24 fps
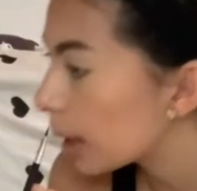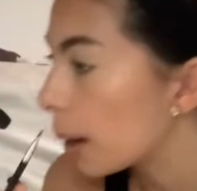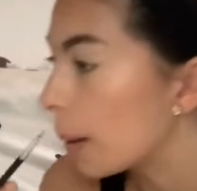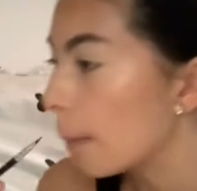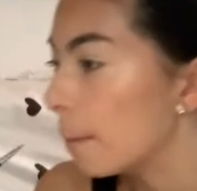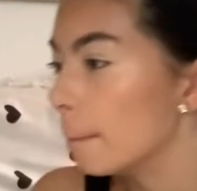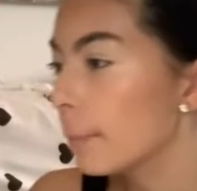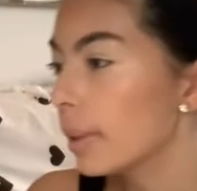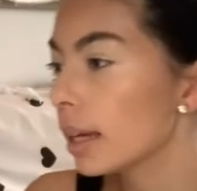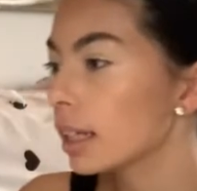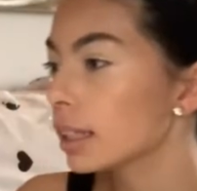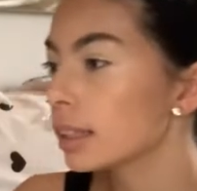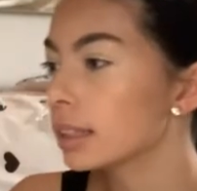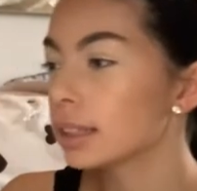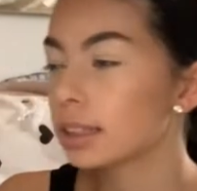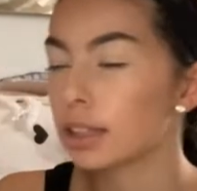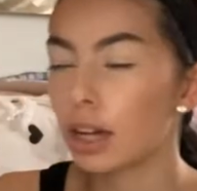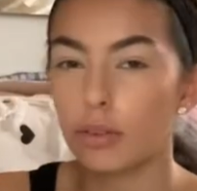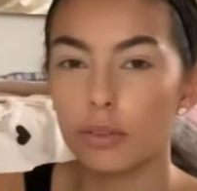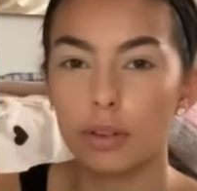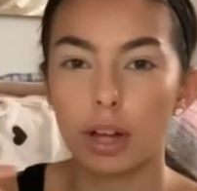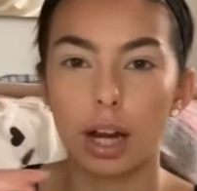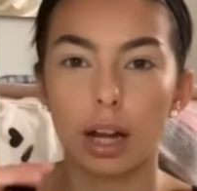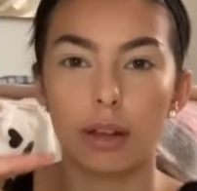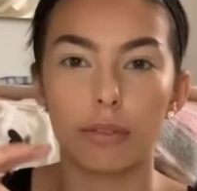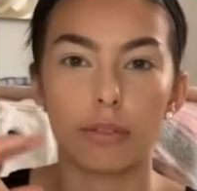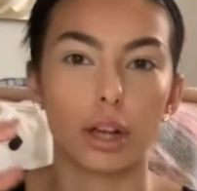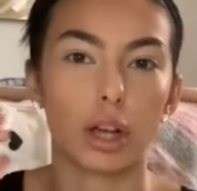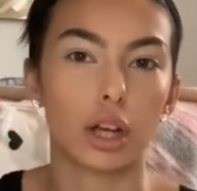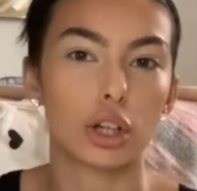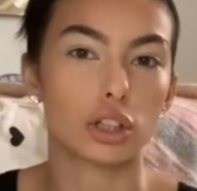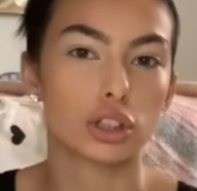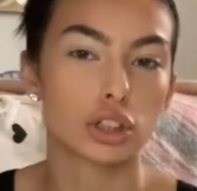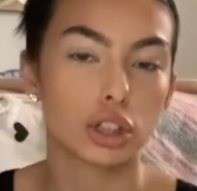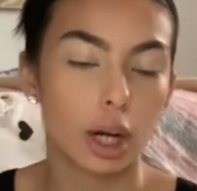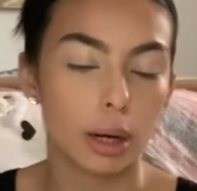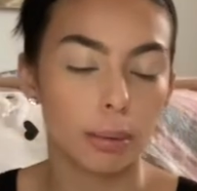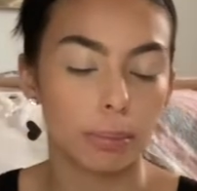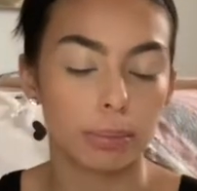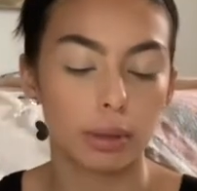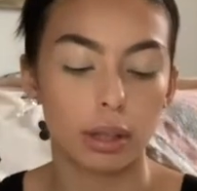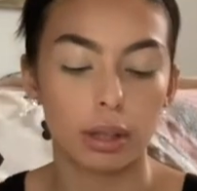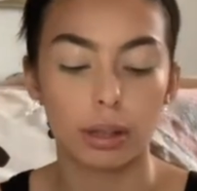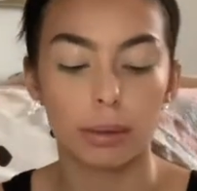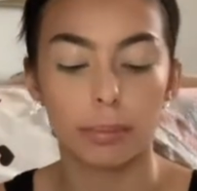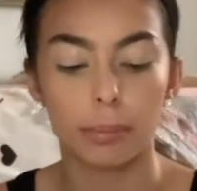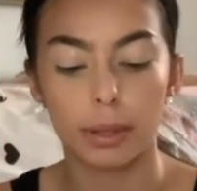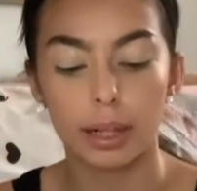a mix of kind of like a sharp
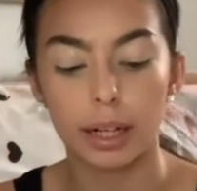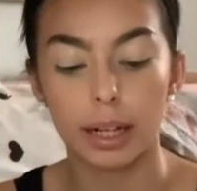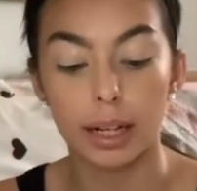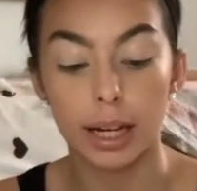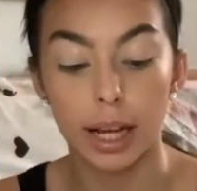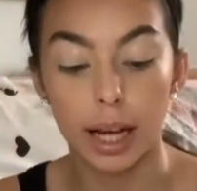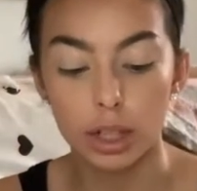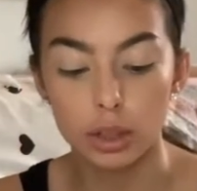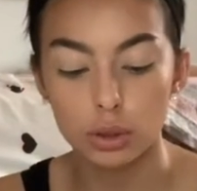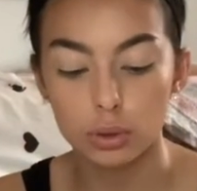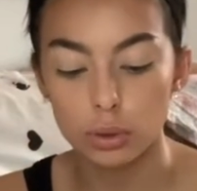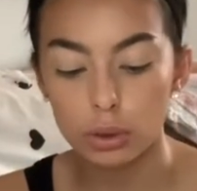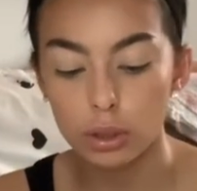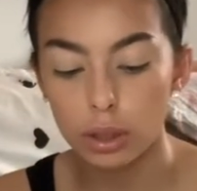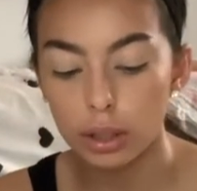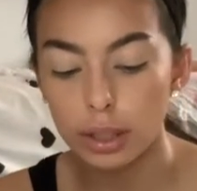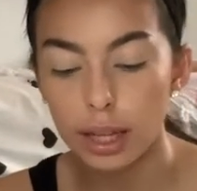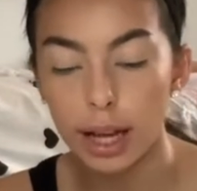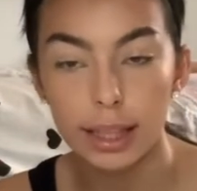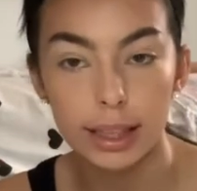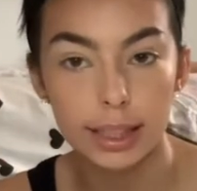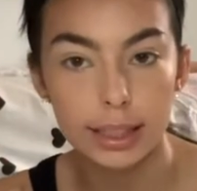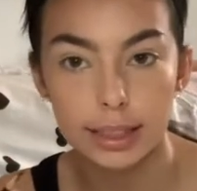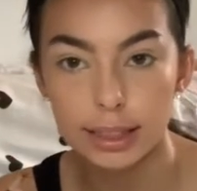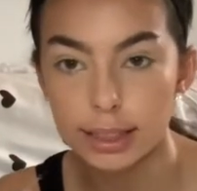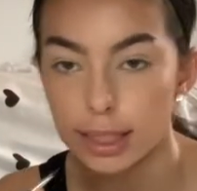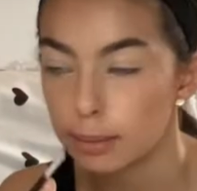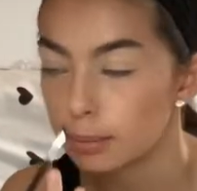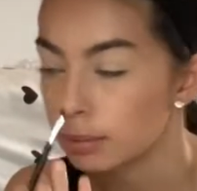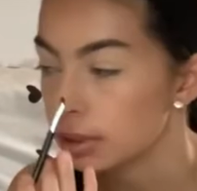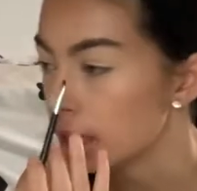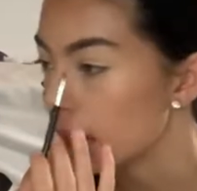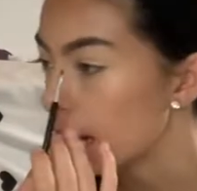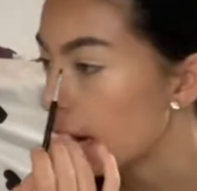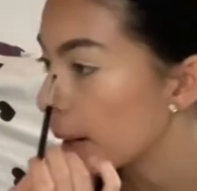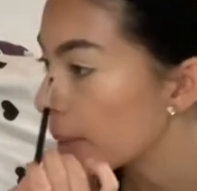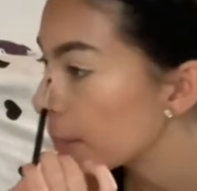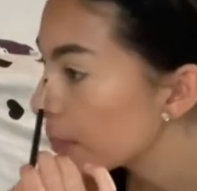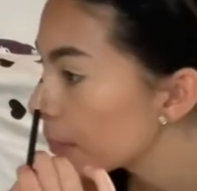look but a natural look at the same time.